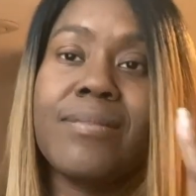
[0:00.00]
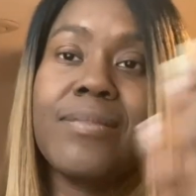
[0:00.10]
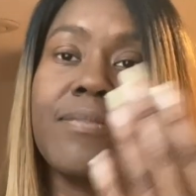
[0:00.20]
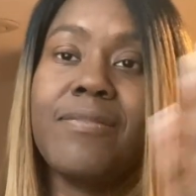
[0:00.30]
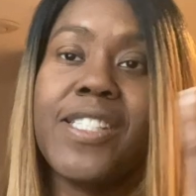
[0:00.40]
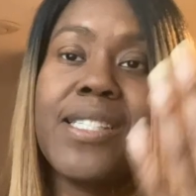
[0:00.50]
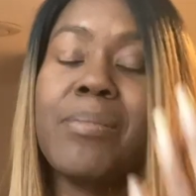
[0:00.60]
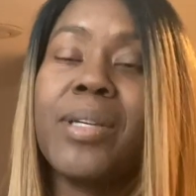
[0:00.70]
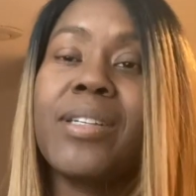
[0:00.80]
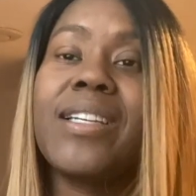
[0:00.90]

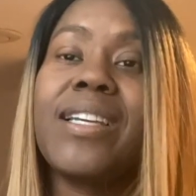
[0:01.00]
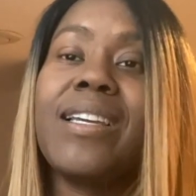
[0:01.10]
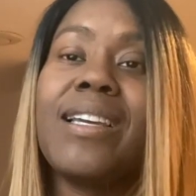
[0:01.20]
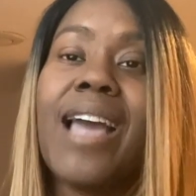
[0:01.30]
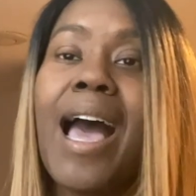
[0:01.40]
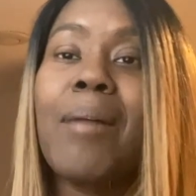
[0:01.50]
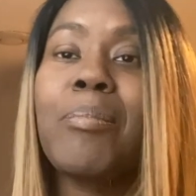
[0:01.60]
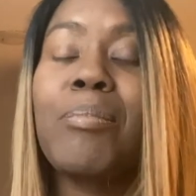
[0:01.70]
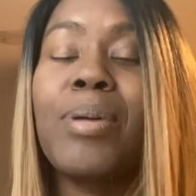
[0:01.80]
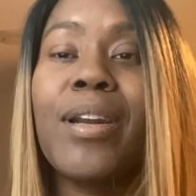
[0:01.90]
visibility app
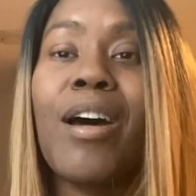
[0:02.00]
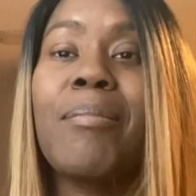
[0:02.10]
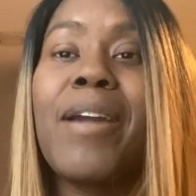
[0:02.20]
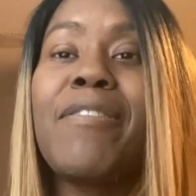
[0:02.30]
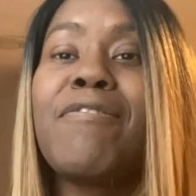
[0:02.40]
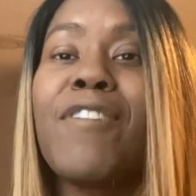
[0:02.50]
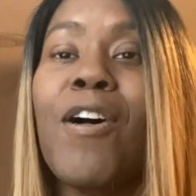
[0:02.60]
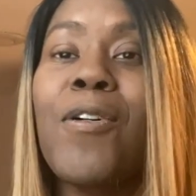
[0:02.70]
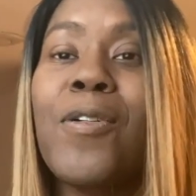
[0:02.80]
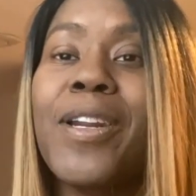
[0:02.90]
put on my
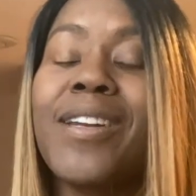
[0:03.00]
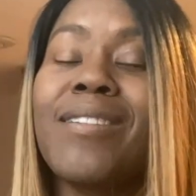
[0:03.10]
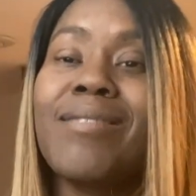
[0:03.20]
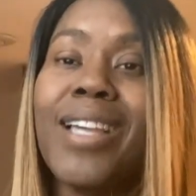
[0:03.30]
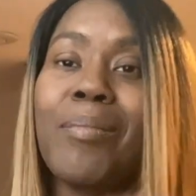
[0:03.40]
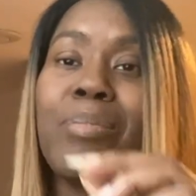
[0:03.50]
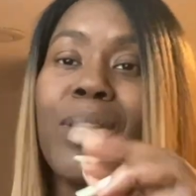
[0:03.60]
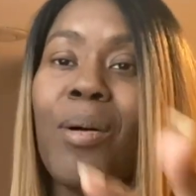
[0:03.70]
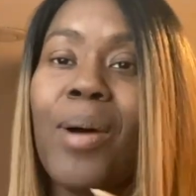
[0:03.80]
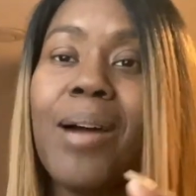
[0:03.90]
phone and like
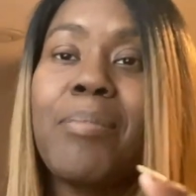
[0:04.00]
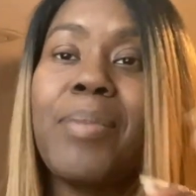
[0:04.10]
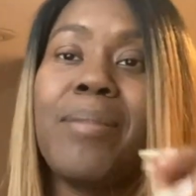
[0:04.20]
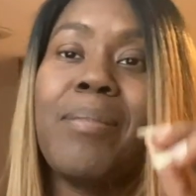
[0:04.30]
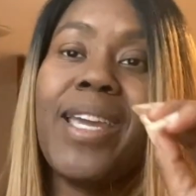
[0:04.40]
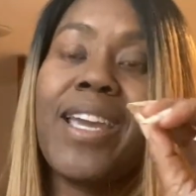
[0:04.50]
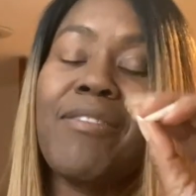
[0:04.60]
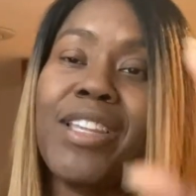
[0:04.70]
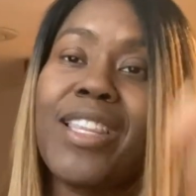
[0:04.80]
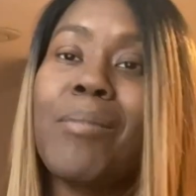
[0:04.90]
blow up and make
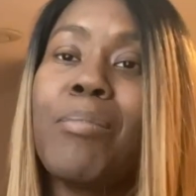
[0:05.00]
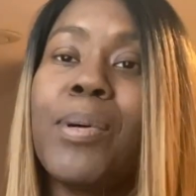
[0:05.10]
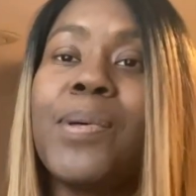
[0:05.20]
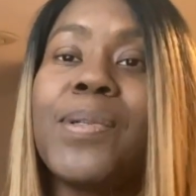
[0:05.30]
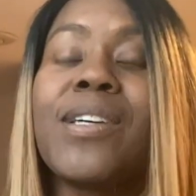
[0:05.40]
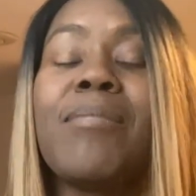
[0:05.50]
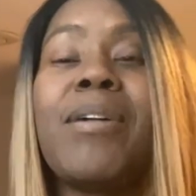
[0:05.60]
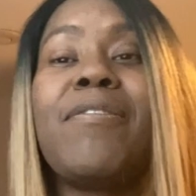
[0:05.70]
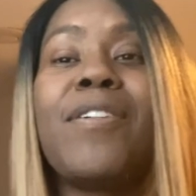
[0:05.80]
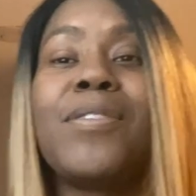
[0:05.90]
everything bold on
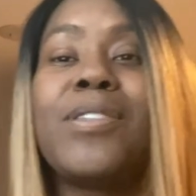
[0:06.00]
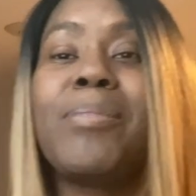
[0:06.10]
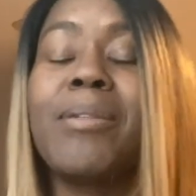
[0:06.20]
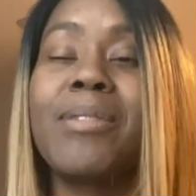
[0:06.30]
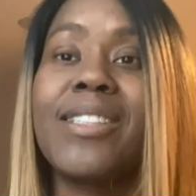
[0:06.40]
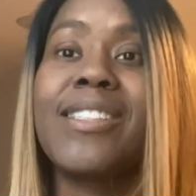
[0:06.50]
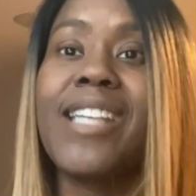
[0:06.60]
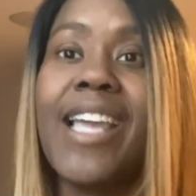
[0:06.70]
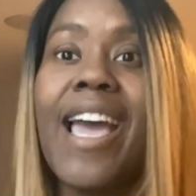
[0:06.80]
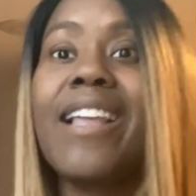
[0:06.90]
my phone to be able to
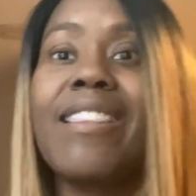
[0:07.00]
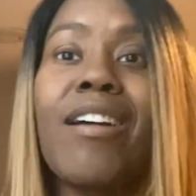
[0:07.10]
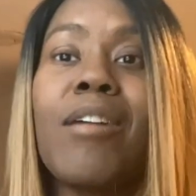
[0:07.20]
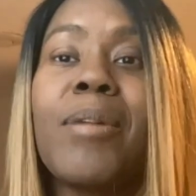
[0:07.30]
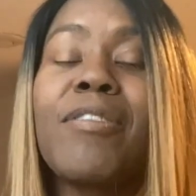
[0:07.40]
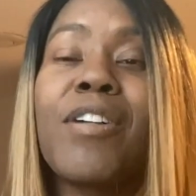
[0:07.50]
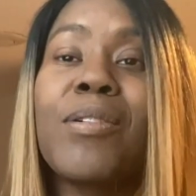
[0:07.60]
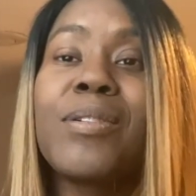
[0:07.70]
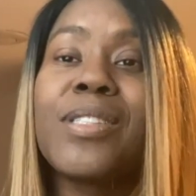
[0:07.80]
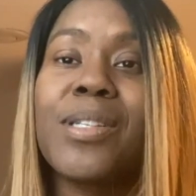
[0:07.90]
see anything on my
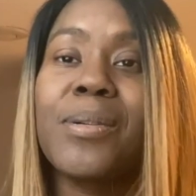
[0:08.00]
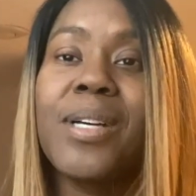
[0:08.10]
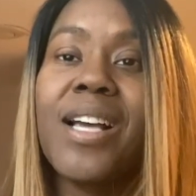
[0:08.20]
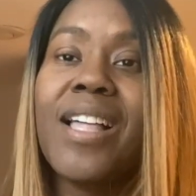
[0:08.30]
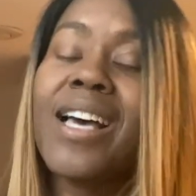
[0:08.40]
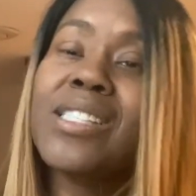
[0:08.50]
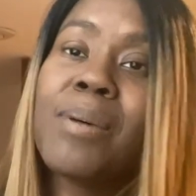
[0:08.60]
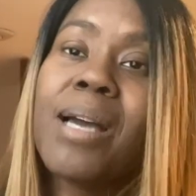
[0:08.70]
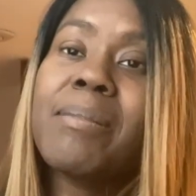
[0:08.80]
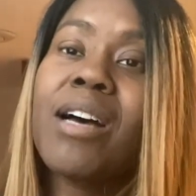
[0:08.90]
phone. So that's
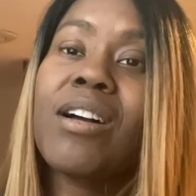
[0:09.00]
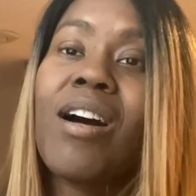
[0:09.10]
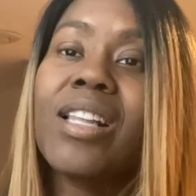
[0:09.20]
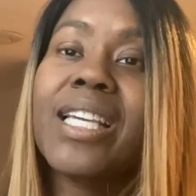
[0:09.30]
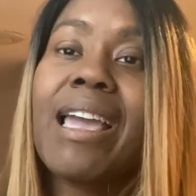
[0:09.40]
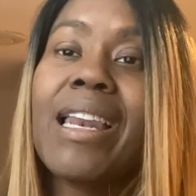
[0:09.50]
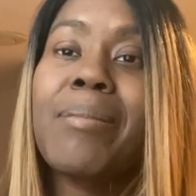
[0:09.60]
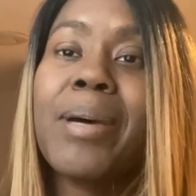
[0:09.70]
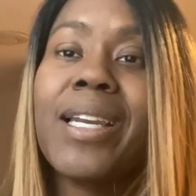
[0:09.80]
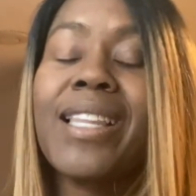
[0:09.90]
why I'm not calling
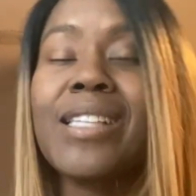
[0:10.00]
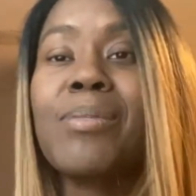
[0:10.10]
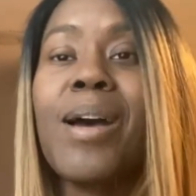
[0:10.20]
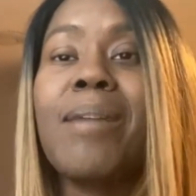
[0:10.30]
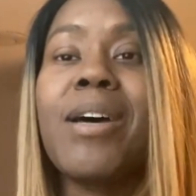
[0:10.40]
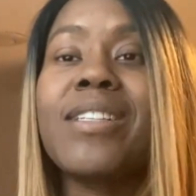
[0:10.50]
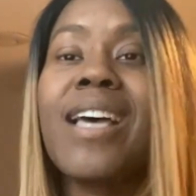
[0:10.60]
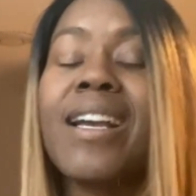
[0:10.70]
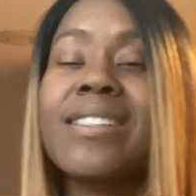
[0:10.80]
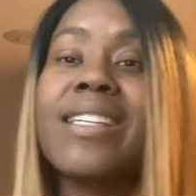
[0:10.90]
anybody. That's why I'm not
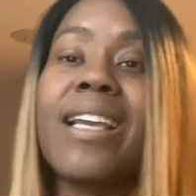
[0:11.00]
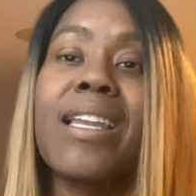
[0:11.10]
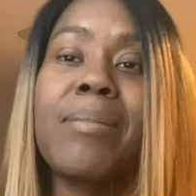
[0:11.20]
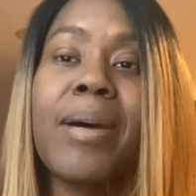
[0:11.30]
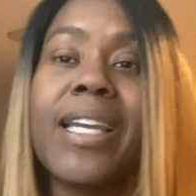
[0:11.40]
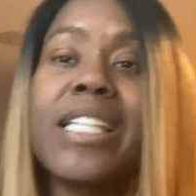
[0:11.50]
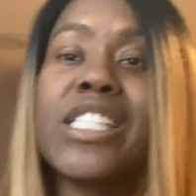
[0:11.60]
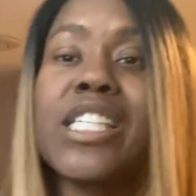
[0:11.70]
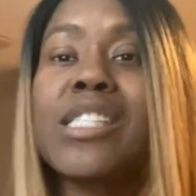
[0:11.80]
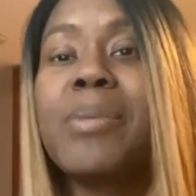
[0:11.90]
texting anybody,
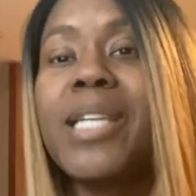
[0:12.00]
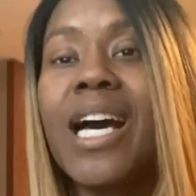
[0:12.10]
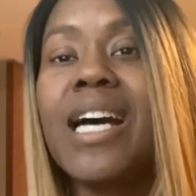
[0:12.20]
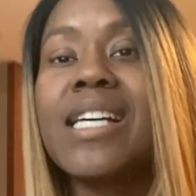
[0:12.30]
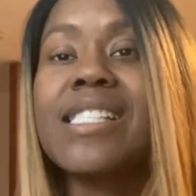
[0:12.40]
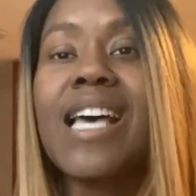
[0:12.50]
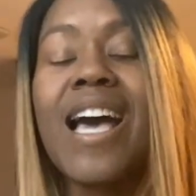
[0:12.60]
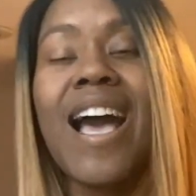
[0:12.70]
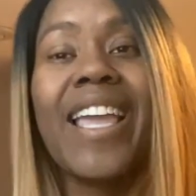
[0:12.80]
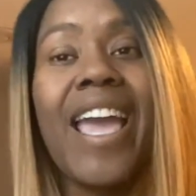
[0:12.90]
just because
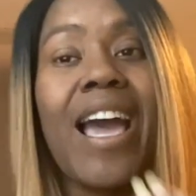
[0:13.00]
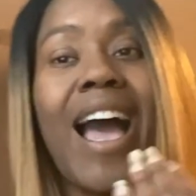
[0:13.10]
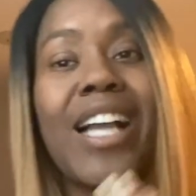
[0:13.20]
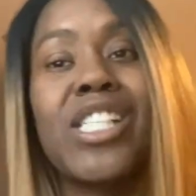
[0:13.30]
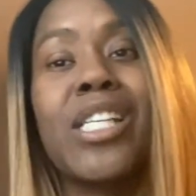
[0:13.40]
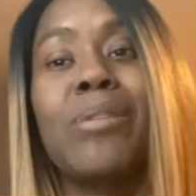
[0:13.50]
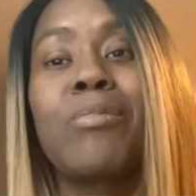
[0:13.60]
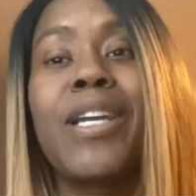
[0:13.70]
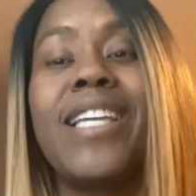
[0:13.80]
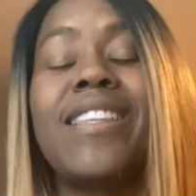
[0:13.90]
I can't actually
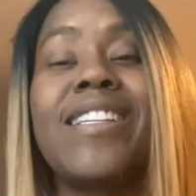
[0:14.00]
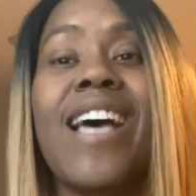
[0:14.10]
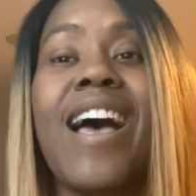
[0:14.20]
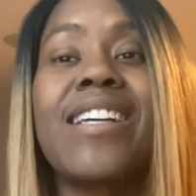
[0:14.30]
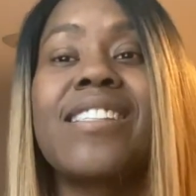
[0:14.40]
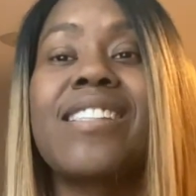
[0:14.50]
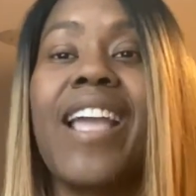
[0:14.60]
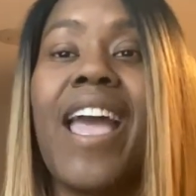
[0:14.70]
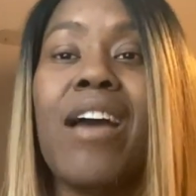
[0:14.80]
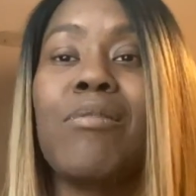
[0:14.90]
read the text. I
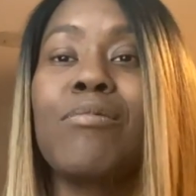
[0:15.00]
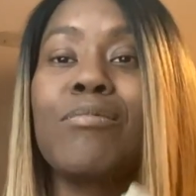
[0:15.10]
can't